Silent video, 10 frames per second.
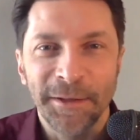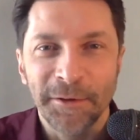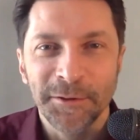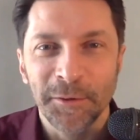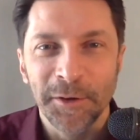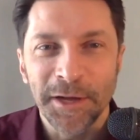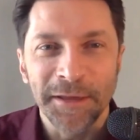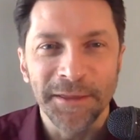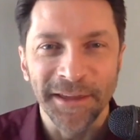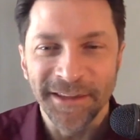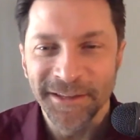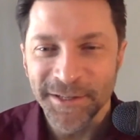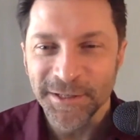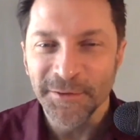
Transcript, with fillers: of those work. I think you just